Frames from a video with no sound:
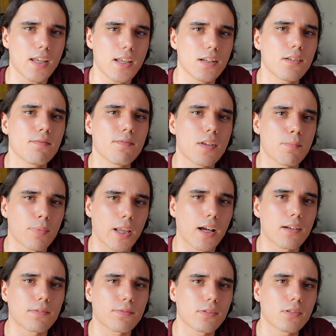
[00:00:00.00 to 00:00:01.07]
in the
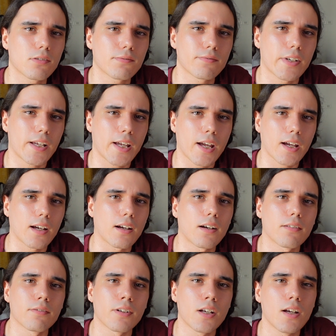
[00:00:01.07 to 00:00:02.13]
platform they
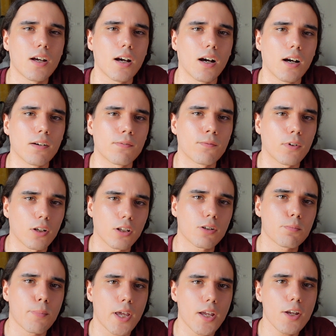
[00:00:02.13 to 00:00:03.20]
have a
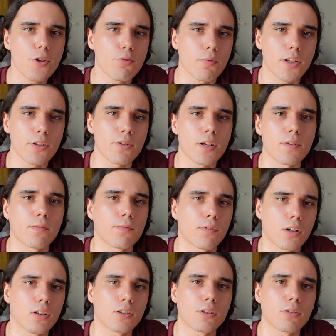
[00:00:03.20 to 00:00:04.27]
follow page where you can
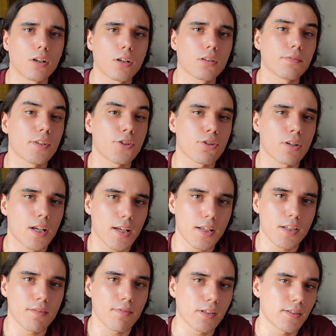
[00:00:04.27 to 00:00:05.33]
follow all the
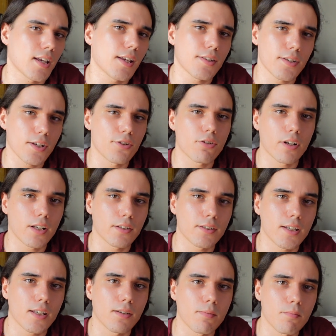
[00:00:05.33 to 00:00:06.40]
trades the TastyTrade
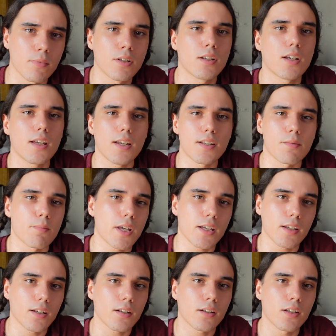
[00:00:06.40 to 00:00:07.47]
team is
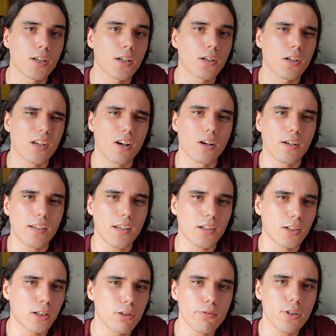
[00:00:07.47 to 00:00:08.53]
making,
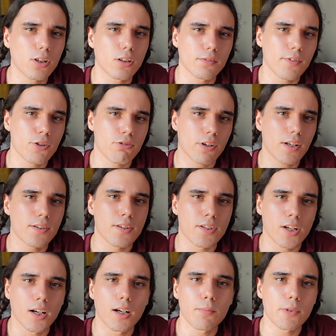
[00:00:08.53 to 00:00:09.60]
including all the trades
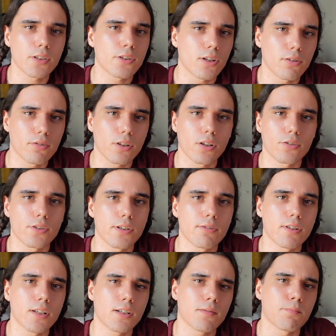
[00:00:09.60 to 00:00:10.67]
Tom and Tony are
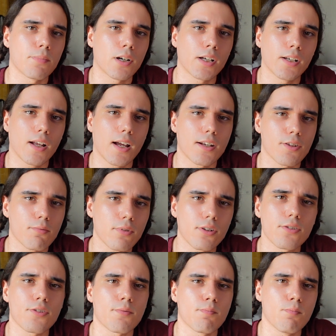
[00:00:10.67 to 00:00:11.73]
doing, but as
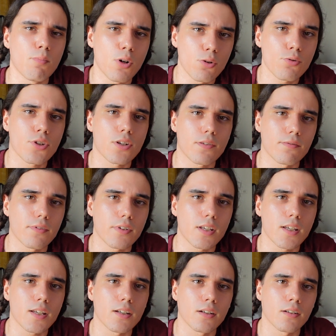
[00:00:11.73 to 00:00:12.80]
well as most of
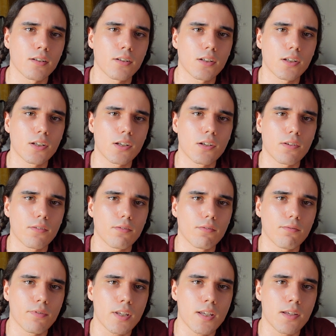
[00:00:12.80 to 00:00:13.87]
the
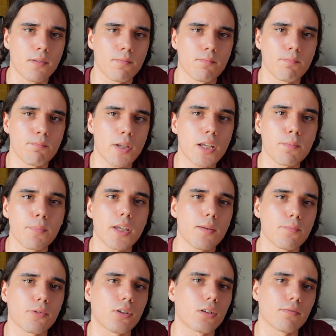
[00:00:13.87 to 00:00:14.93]
big
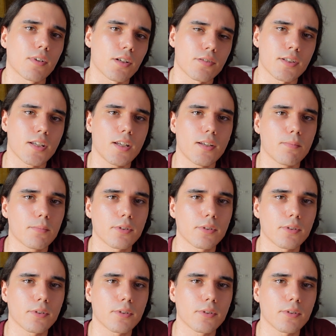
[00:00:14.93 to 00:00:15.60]
people on their team.